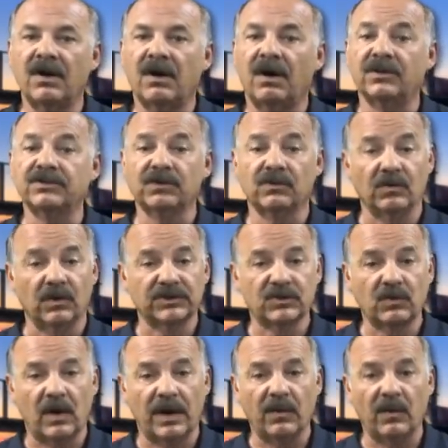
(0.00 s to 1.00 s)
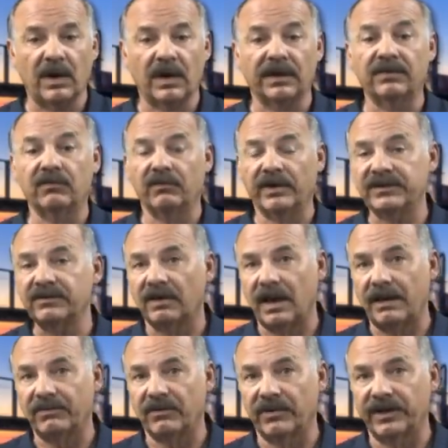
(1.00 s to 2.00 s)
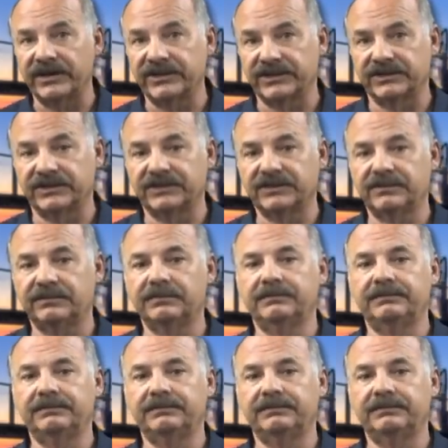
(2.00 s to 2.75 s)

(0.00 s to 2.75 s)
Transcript: Also works quite well in rental operations.